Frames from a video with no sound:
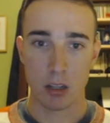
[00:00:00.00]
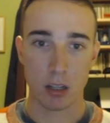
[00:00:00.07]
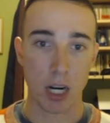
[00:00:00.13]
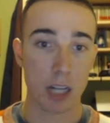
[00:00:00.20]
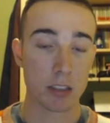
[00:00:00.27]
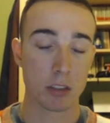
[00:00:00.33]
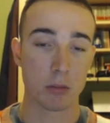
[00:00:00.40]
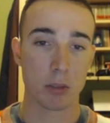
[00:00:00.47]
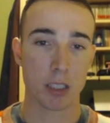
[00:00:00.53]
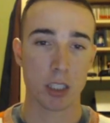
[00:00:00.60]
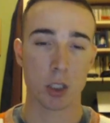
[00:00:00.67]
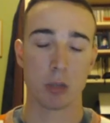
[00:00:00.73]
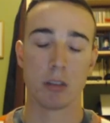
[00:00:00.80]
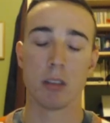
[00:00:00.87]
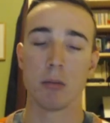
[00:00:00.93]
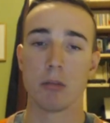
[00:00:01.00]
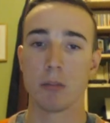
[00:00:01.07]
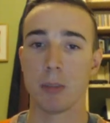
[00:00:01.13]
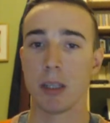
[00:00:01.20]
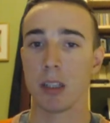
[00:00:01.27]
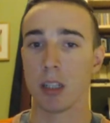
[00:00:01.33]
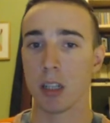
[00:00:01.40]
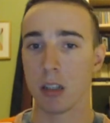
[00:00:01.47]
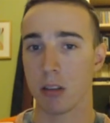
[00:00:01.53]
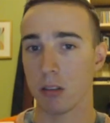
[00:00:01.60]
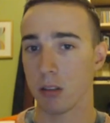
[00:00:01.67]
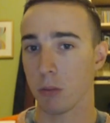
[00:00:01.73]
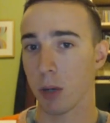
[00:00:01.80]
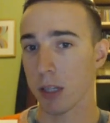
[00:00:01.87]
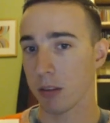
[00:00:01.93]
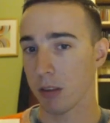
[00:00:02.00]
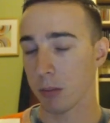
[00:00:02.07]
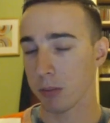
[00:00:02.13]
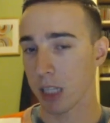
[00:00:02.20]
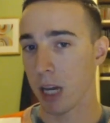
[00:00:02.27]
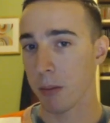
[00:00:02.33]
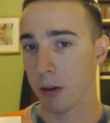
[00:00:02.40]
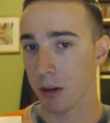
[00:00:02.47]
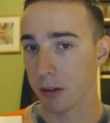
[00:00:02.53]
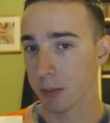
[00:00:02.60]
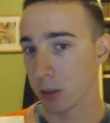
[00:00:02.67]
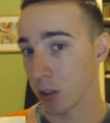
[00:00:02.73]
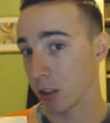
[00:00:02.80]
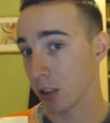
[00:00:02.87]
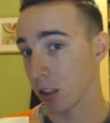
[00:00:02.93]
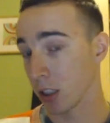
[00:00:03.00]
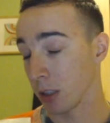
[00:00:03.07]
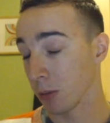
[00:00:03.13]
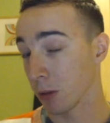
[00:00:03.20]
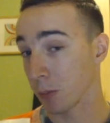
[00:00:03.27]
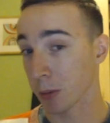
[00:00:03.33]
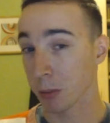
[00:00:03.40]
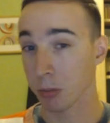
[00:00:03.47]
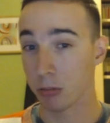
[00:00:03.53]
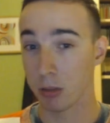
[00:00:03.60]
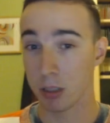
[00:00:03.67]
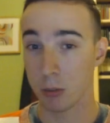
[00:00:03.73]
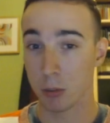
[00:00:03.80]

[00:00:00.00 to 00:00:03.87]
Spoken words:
Carlsen was actually spending quite some time here because he was probably